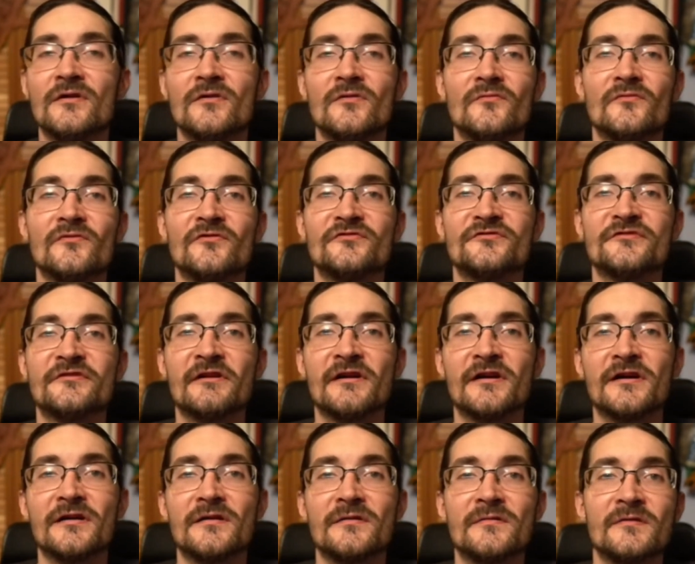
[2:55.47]
We'll
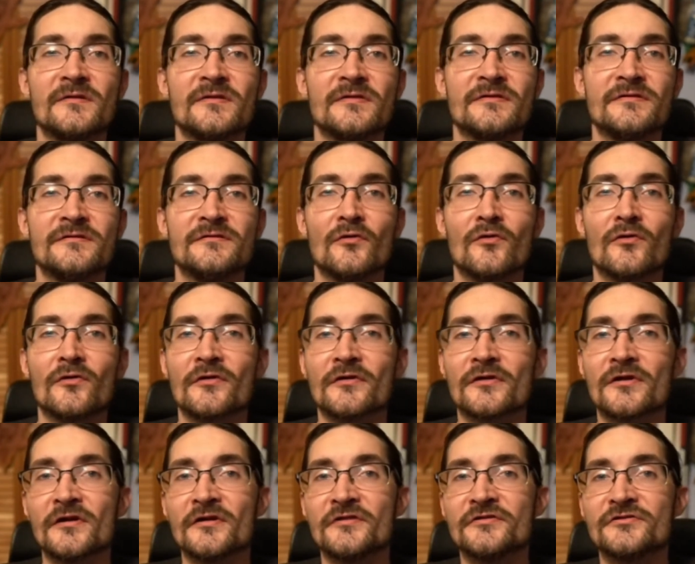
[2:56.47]
say your
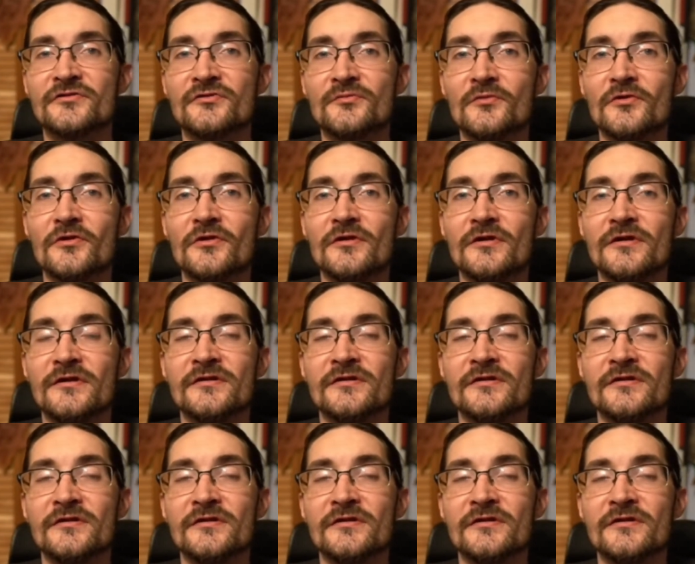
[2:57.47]
customer